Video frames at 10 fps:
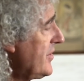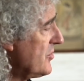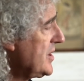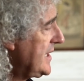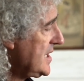
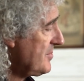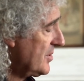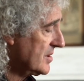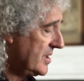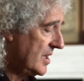3D
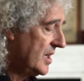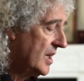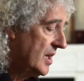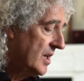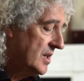book,
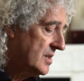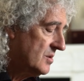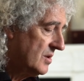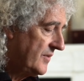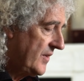
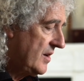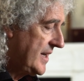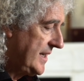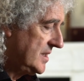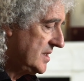you will
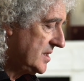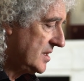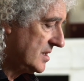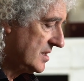find